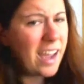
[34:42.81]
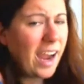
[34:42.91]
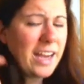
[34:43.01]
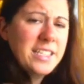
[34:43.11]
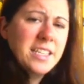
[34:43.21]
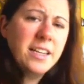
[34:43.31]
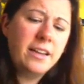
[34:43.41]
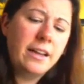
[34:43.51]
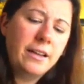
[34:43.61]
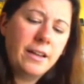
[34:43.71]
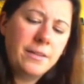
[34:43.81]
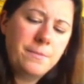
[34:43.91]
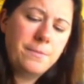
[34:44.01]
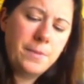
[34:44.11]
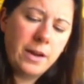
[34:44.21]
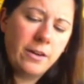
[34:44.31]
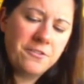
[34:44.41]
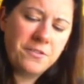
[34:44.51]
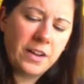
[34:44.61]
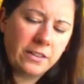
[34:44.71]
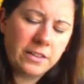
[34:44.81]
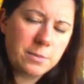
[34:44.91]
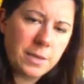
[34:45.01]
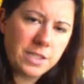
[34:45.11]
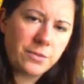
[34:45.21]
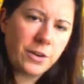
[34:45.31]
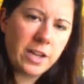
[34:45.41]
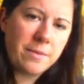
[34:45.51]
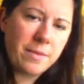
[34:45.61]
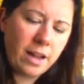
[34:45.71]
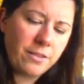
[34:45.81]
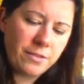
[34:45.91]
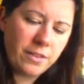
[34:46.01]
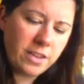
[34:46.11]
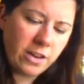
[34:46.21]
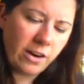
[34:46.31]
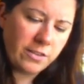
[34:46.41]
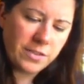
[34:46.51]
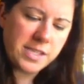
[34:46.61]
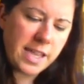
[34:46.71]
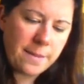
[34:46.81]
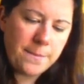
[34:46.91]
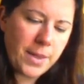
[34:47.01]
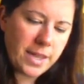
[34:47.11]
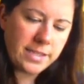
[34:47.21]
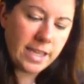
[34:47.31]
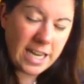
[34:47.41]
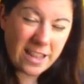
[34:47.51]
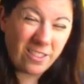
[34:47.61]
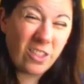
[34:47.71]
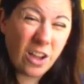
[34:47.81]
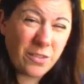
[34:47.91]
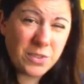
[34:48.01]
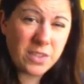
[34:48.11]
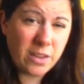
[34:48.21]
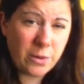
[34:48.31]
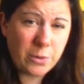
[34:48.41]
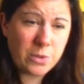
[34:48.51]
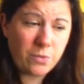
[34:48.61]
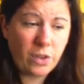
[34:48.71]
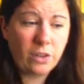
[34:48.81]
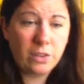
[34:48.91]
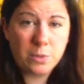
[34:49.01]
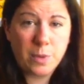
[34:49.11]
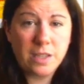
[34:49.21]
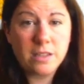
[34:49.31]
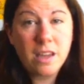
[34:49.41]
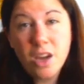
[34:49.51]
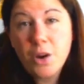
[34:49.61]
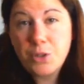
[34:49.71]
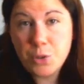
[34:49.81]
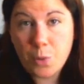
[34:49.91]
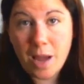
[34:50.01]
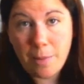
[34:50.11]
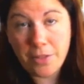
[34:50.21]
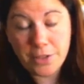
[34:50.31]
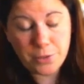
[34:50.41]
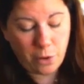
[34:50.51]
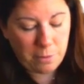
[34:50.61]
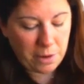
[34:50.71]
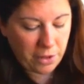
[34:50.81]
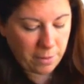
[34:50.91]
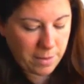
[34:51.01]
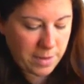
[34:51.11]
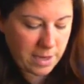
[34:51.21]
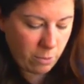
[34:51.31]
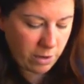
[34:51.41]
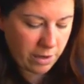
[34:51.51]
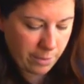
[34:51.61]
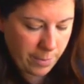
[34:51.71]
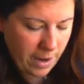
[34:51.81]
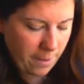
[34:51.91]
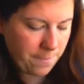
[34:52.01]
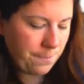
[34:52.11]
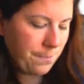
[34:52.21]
I did a pair of fingerless mitts for him out of yarn of the same base, and he loves those fingerless mitts, which is why I bought this for him. I thought maybe he'd want another pair.